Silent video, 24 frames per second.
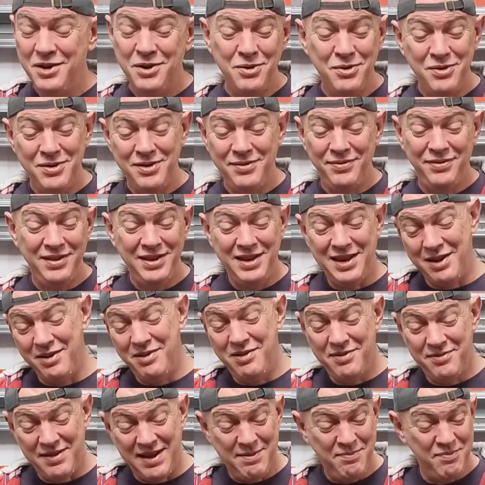Or if
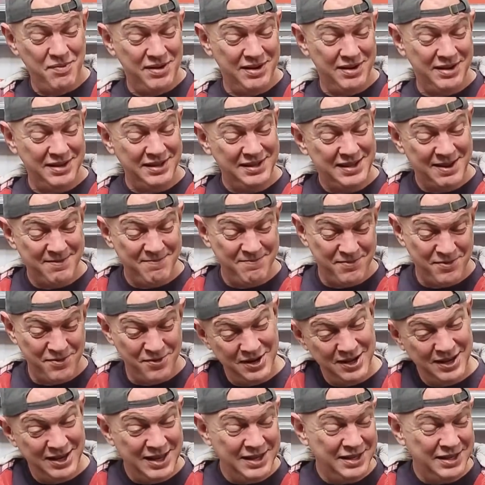you've had one at some point,